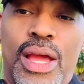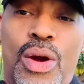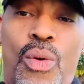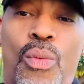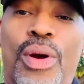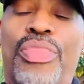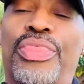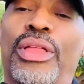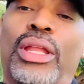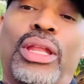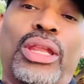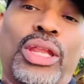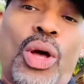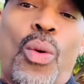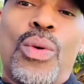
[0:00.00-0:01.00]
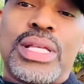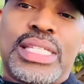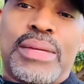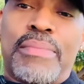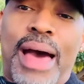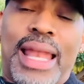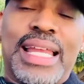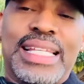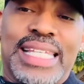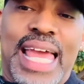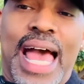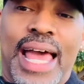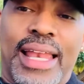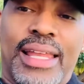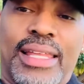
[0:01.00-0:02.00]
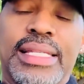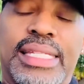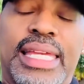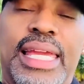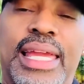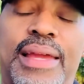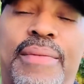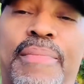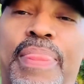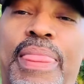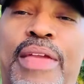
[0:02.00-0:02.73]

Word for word: with the lowest amount of debt. See,